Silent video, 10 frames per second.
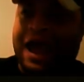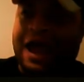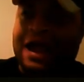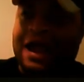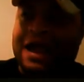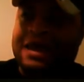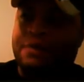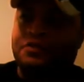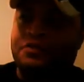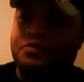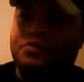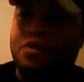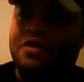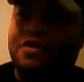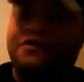And it was one of
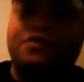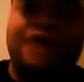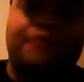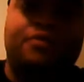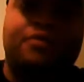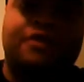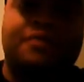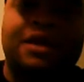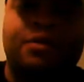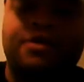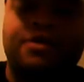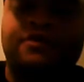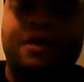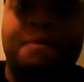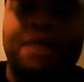the few times in WrestleMania where you will see
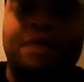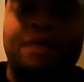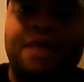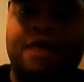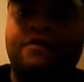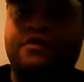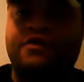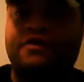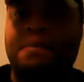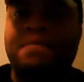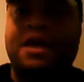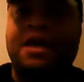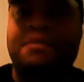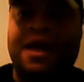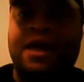a big man versus a big
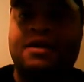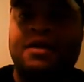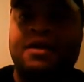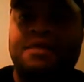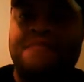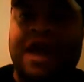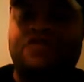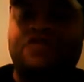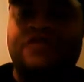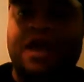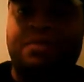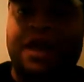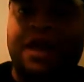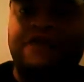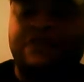man match take
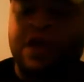place.